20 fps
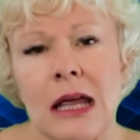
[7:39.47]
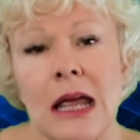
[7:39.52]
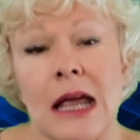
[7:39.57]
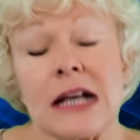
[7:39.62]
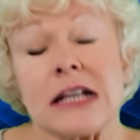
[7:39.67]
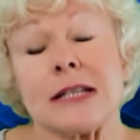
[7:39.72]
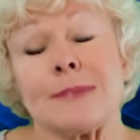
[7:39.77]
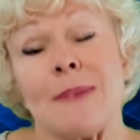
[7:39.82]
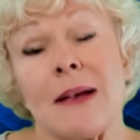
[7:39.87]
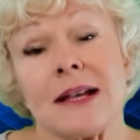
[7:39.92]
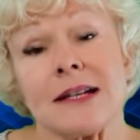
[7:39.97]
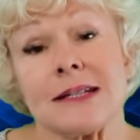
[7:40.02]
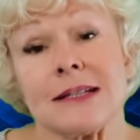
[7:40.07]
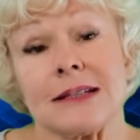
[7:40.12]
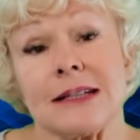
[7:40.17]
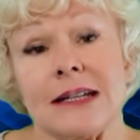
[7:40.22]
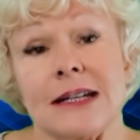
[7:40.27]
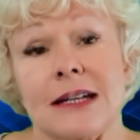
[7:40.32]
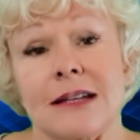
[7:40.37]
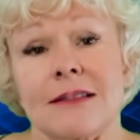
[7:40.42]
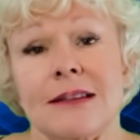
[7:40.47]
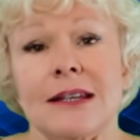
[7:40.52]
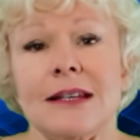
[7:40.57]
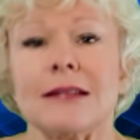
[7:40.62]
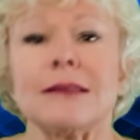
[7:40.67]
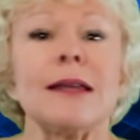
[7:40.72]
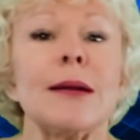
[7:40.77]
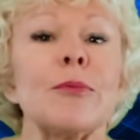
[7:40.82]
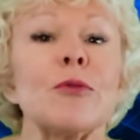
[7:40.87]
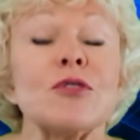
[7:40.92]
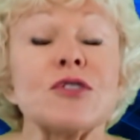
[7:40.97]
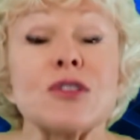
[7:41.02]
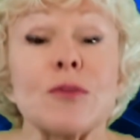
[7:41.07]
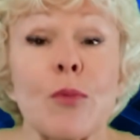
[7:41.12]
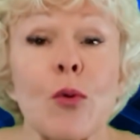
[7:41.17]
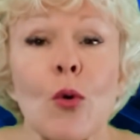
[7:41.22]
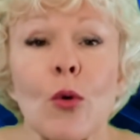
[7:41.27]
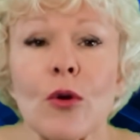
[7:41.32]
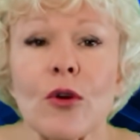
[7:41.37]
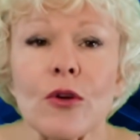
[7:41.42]
Expectedly, the Liberal
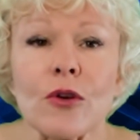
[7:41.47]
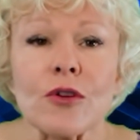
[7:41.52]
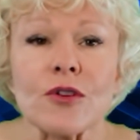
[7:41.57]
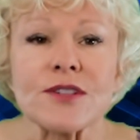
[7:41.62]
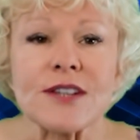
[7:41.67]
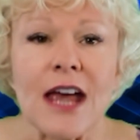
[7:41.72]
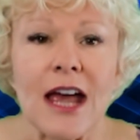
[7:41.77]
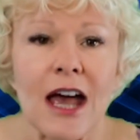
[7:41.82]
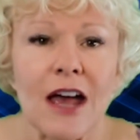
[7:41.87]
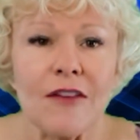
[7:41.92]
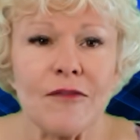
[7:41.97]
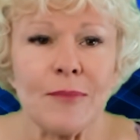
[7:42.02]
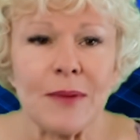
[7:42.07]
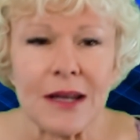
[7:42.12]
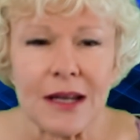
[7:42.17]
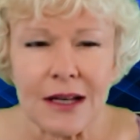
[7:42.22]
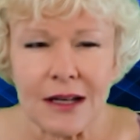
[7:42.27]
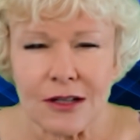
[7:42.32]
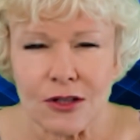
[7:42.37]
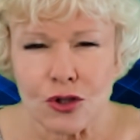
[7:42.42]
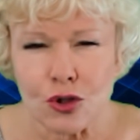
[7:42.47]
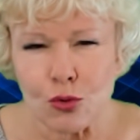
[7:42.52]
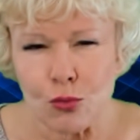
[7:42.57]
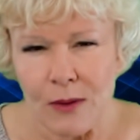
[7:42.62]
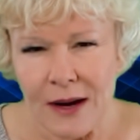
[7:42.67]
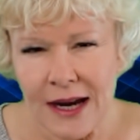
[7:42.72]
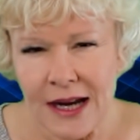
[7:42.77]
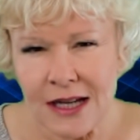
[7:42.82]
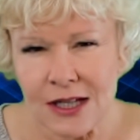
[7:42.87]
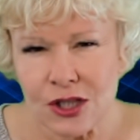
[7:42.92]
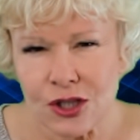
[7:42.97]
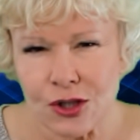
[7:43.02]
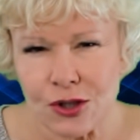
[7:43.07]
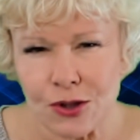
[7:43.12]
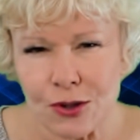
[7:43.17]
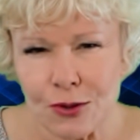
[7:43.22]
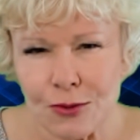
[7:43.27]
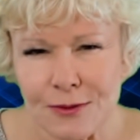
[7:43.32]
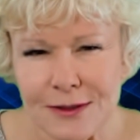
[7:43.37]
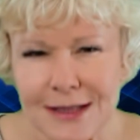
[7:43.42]
supporters have been trained
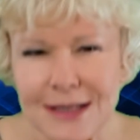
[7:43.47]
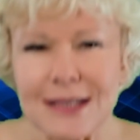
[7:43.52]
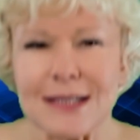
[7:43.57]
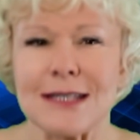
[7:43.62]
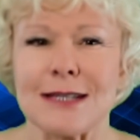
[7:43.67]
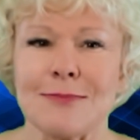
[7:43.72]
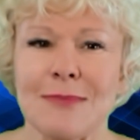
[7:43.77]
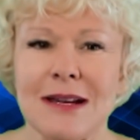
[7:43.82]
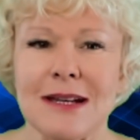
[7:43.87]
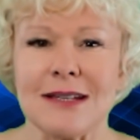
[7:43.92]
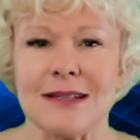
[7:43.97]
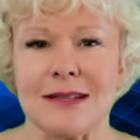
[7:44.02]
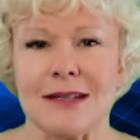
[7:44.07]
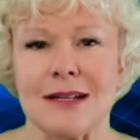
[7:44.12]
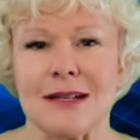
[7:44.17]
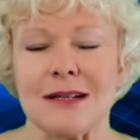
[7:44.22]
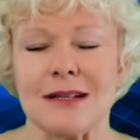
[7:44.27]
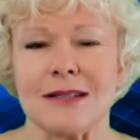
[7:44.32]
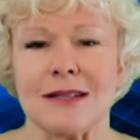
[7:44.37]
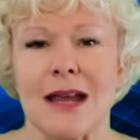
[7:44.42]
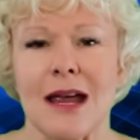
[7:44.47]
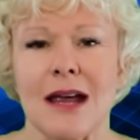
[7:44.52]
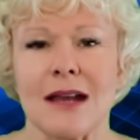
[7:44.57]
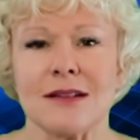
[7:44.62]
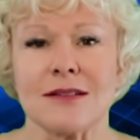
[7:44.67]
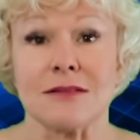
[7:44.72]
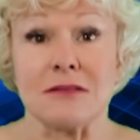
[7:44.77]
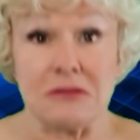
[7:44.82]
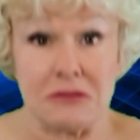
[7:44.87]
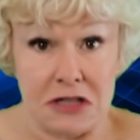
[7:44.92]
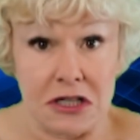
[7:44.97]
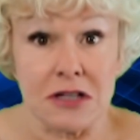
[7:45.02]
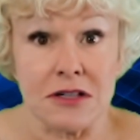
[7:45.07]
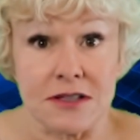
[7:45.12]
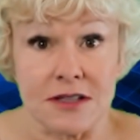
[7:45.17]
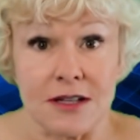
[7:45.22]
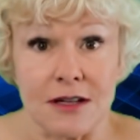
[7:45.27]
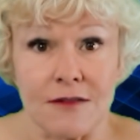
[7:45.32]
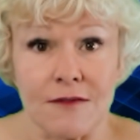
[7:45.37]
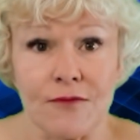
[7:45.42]
to dismiss this as
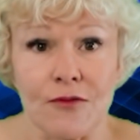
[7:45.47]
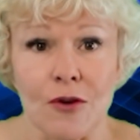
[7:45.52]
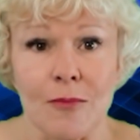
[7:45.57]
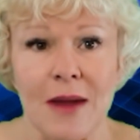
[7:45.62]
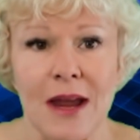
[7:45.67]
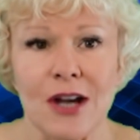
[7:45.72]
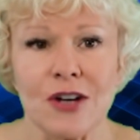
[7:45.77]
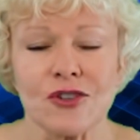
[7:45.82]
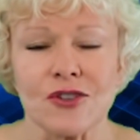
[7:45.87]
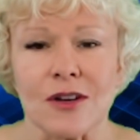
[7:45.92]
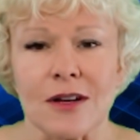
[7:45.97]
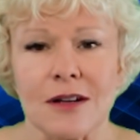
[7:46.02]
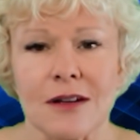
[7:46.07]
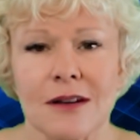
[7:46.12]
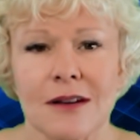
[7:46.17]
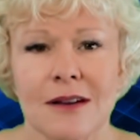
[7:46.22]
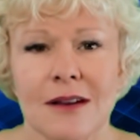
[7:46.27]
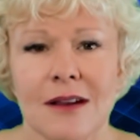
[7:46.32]
disinformation.